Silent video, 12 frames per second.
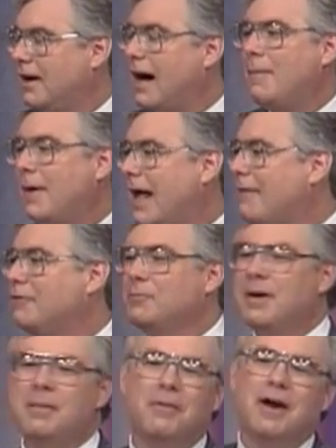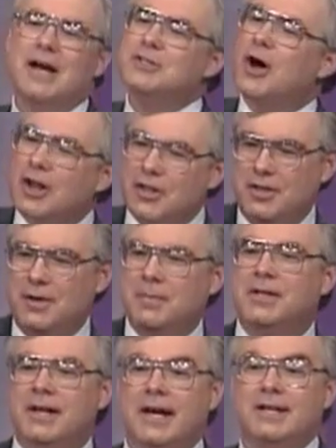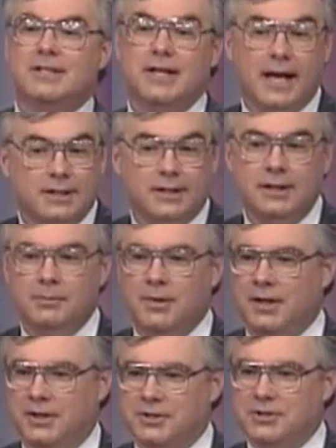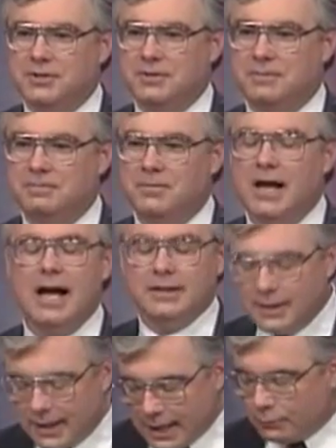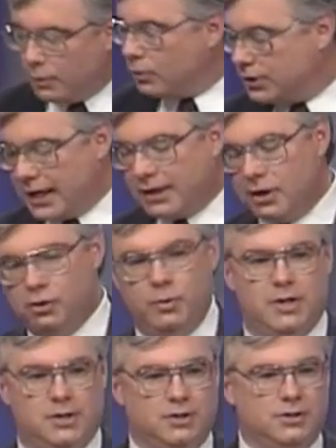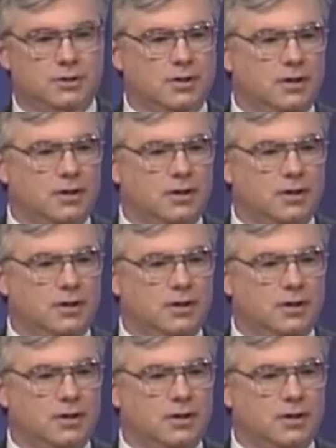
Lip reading: I'm going to have you memorize all of them in the next 18 minutes. At the end, we will take a quiz.